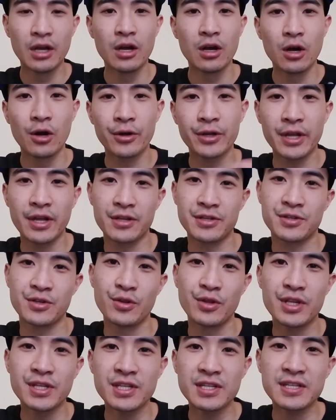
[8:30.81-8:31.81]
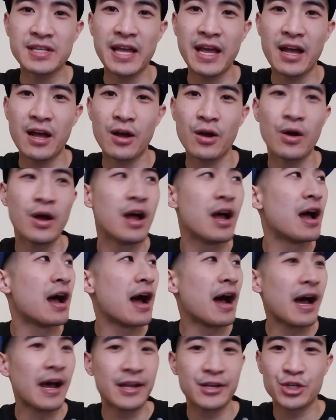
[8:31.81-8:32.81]
Okay, so this is how
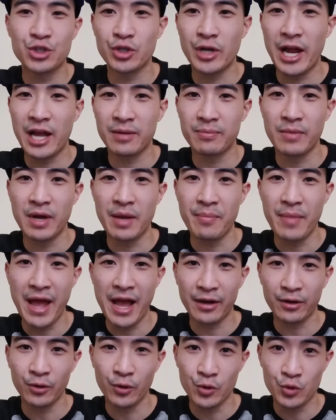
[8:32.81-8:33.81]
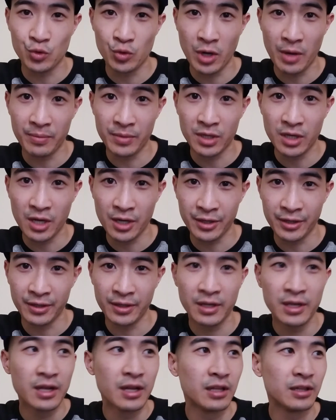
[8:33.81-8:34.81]
I track my macros when I'm cutting.
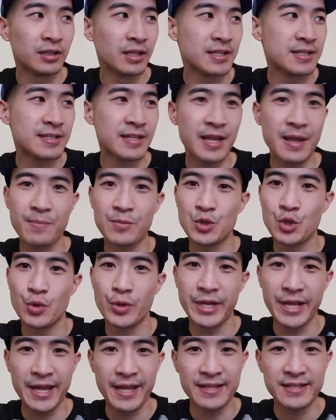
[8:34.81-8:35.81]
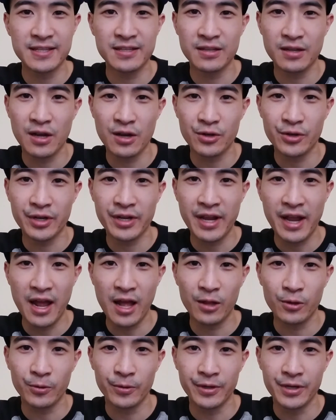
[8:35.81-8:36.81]
Let's say I'm doing 1,800
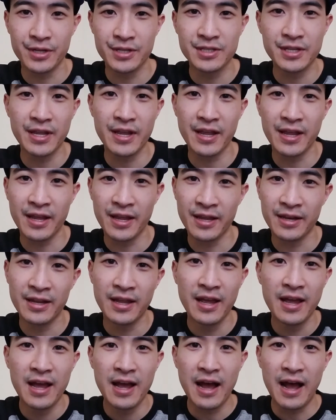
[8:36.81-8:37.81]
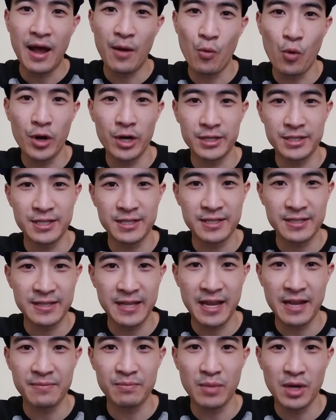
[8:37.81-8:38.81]
calories and I want to
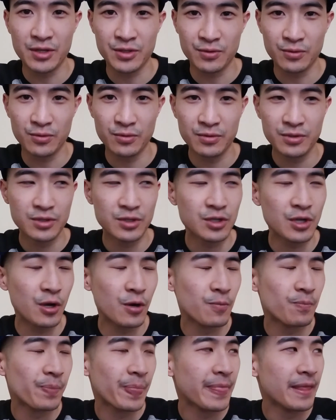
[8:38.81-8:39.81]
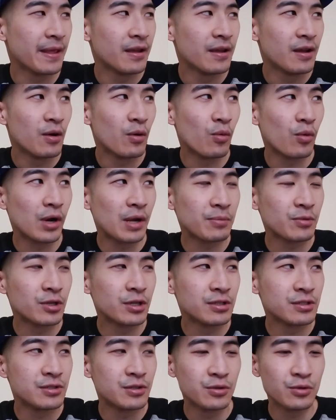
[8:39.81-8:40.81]
sustain muscle. So what I'm
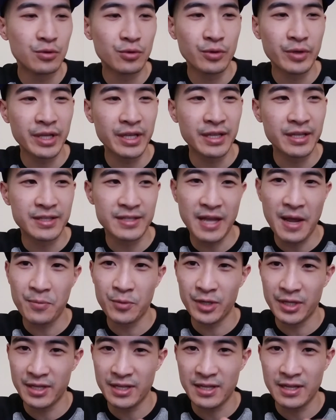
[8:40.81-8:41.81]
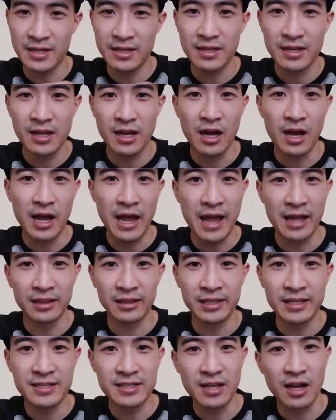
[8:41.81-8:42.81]
going to do is I'm going to eat at
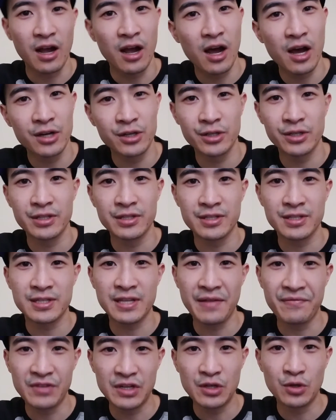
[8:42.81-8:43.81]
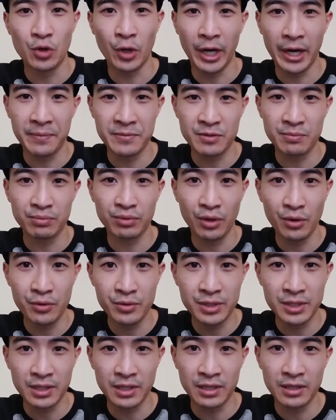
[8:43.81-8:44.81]
least 170 grams of
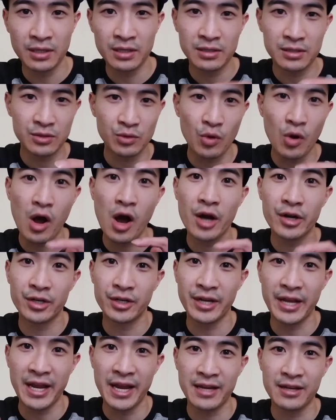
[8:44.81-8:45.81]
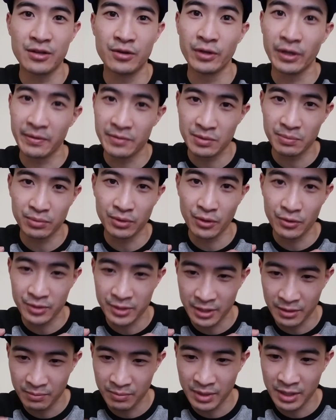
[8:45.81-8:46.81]
protein to 180 grams of
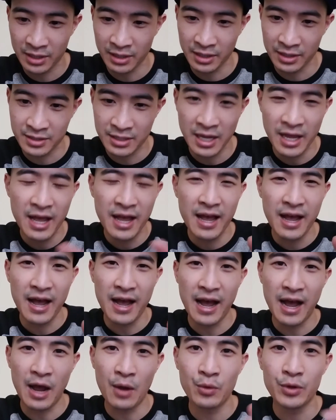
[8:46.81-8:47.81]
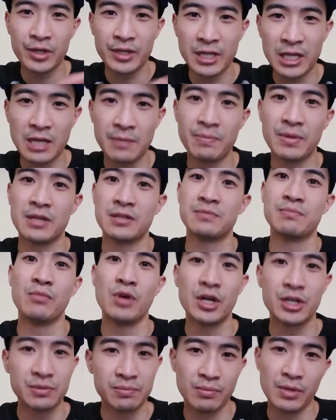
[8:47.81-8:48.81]
protein, because I want to keep as
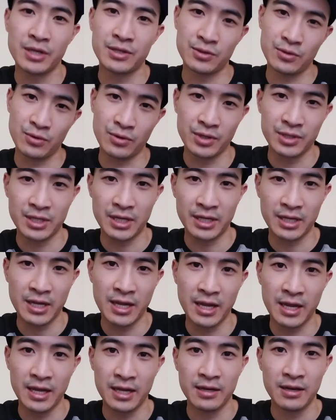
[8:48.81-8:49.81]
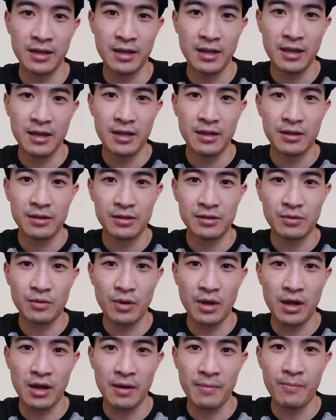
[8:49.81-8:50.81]
much muscle as I can
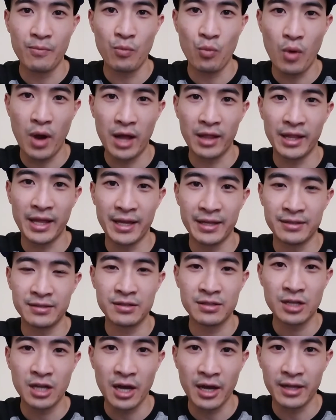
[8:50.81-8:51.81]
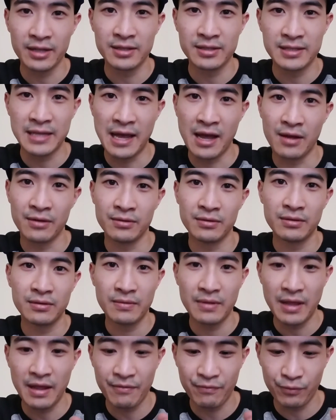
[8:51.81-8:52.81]
while I cut down
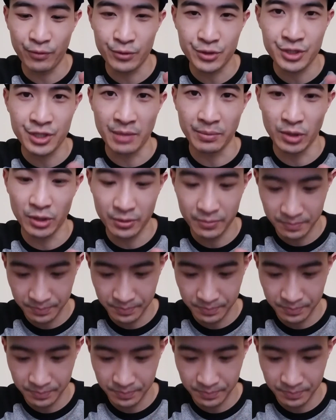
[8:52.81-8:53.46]
for summer.